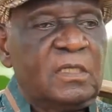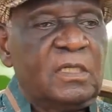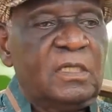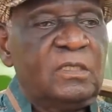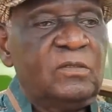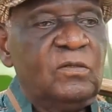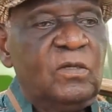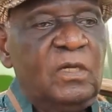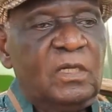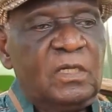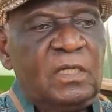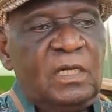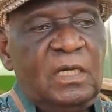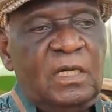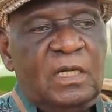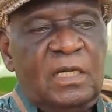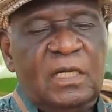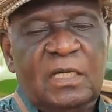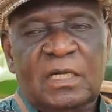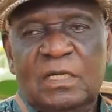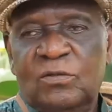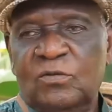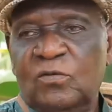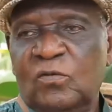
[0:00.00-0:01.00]

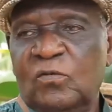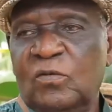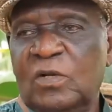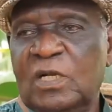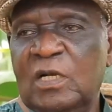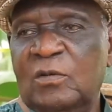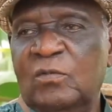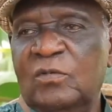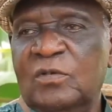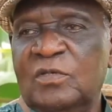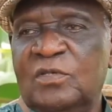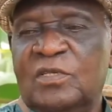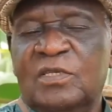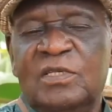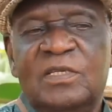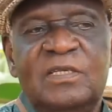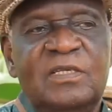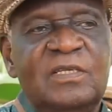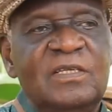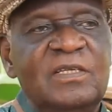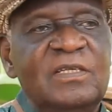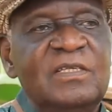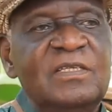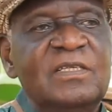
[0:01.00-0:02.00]
Kadongo
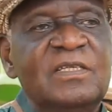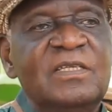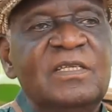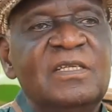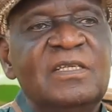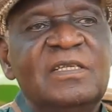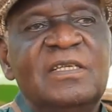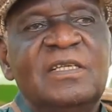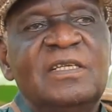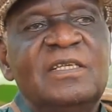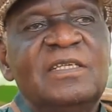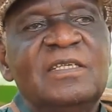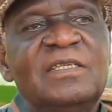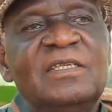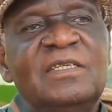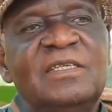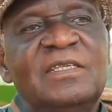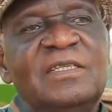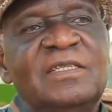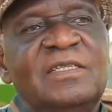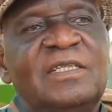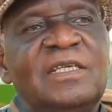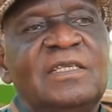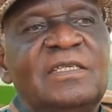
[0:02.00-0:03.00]

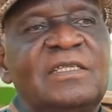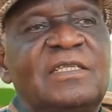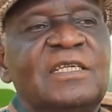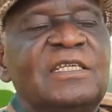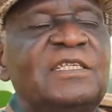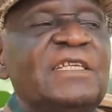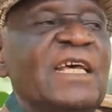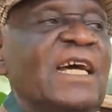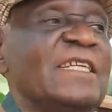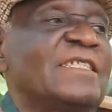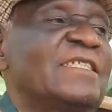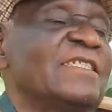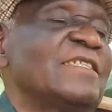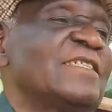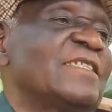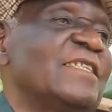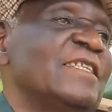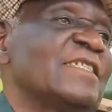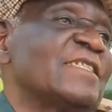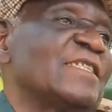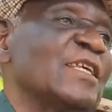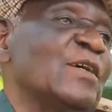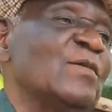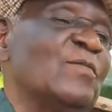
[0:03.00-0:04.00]
Kamu, the touch is
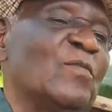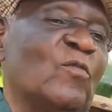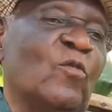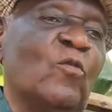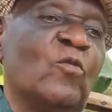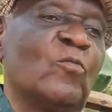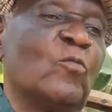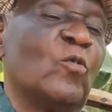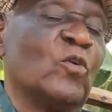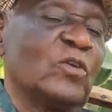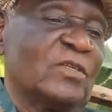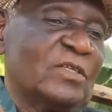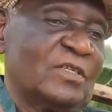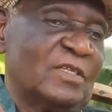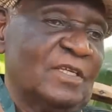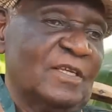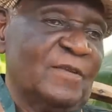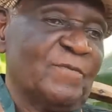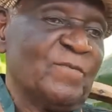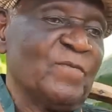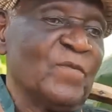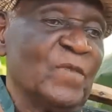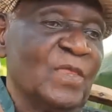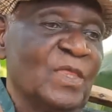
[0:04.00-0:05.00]
the same almost.
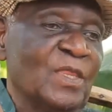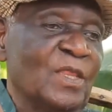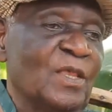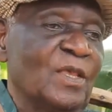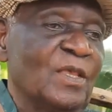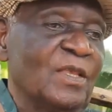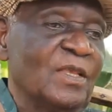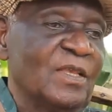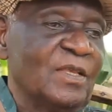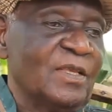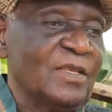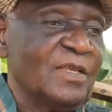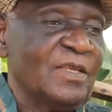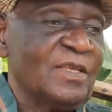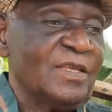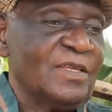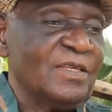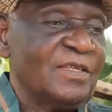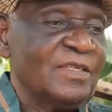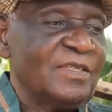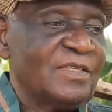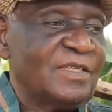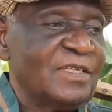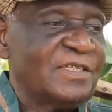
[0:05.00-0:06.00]

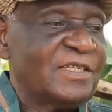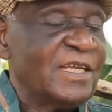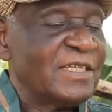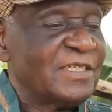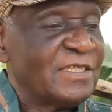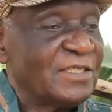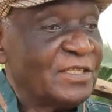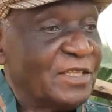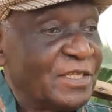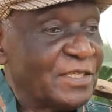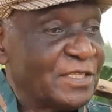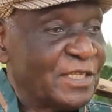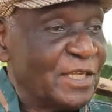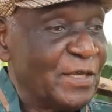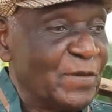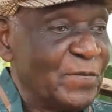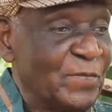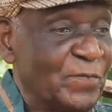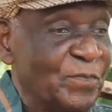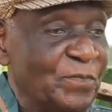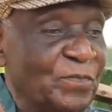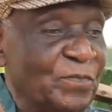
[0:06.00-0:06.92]
The touch is the same.